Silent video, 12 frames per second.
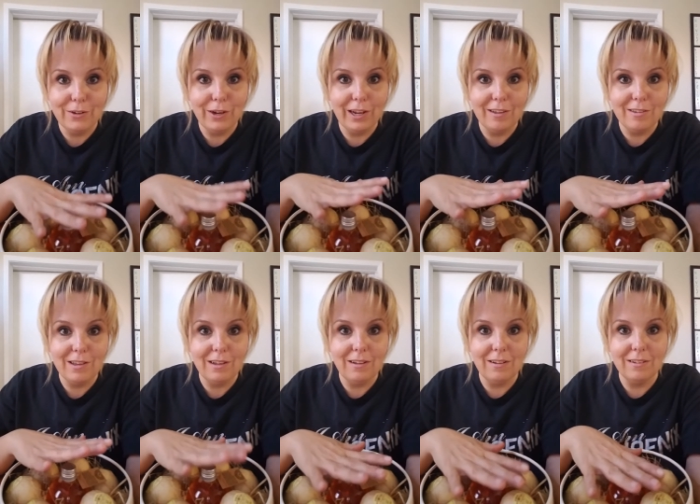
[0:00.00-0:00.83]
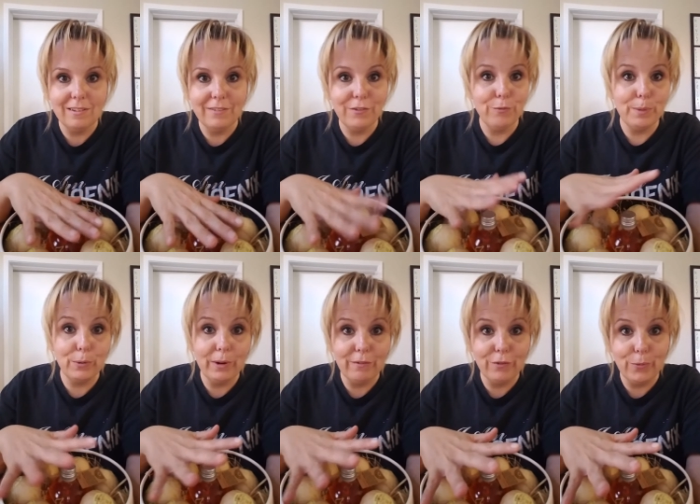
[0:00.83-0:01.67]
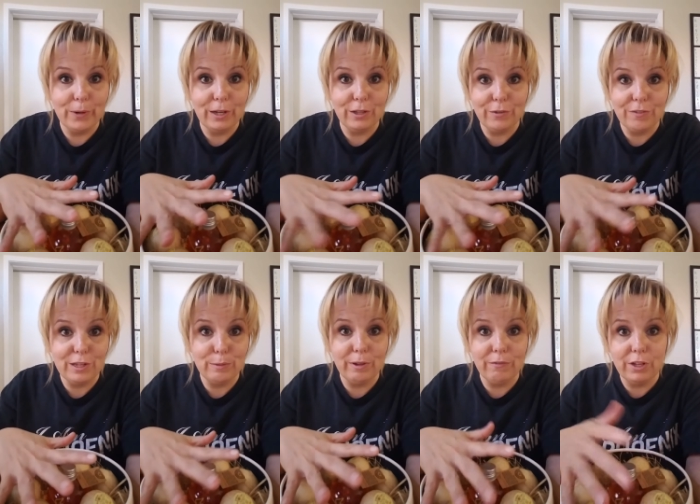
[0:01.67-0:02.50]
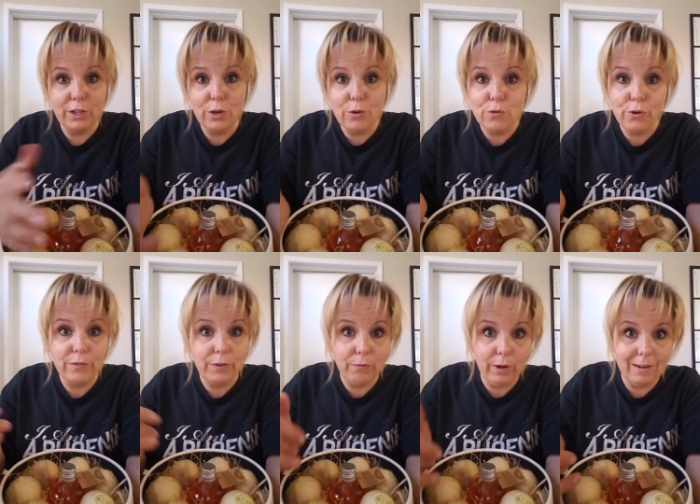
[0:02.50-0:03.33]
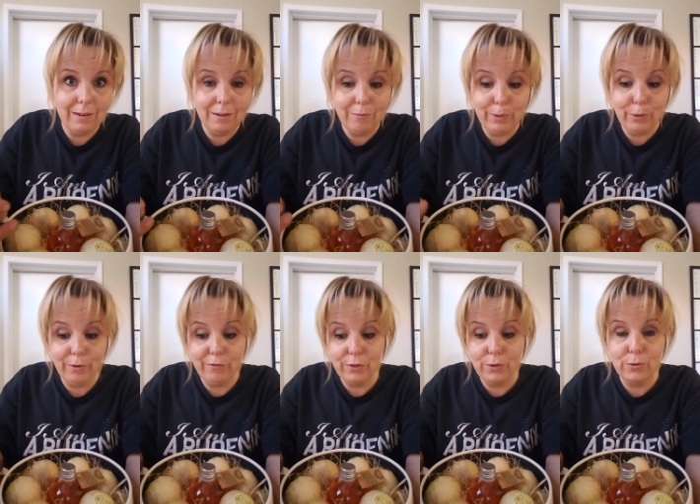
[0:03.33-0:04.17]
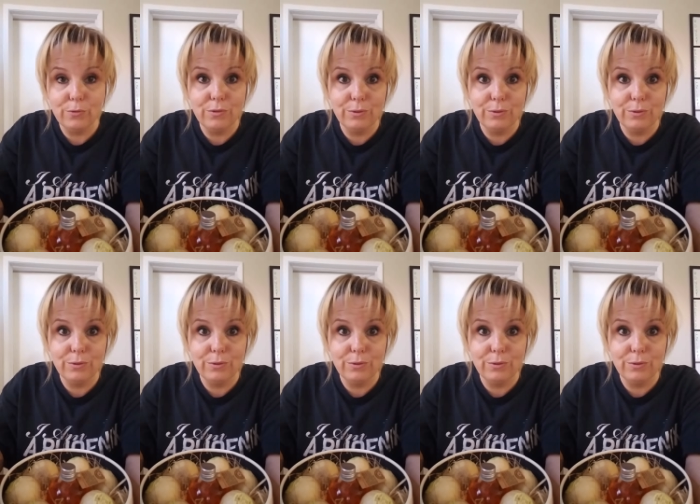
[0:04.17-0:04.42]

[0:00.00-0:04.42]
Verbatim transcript: You guys all, if you've been around for a while and you've seen my videos or if you've read any of my reviews,